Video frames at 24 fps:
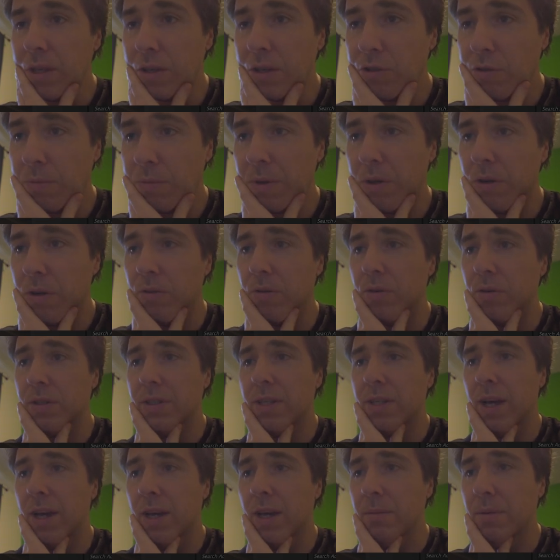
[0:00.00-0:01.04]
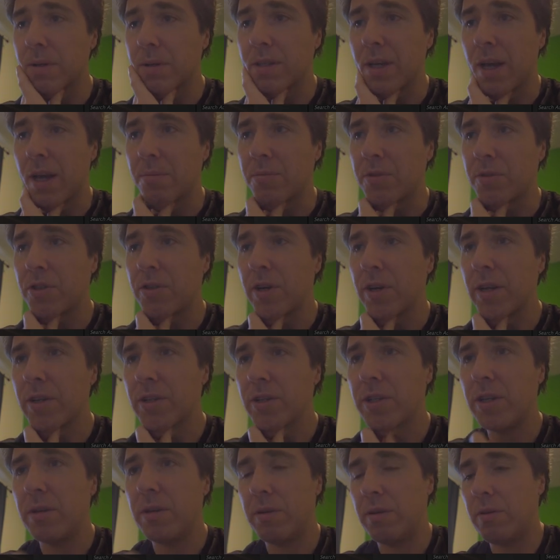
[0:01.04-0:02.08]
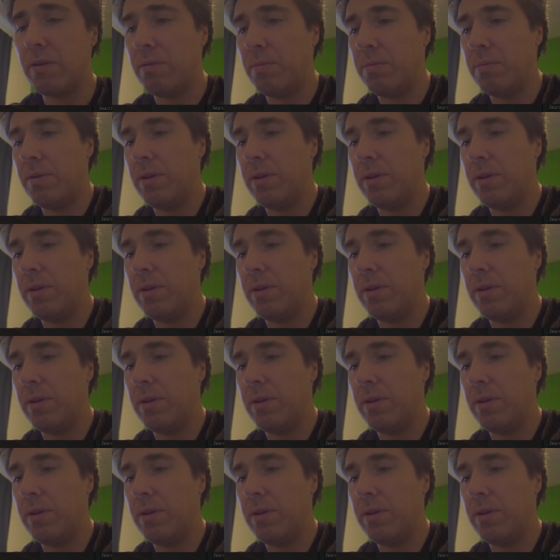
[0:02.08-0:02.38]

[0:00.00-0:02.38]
So I'm gonna go to time and time stretch, and I'm gonna go,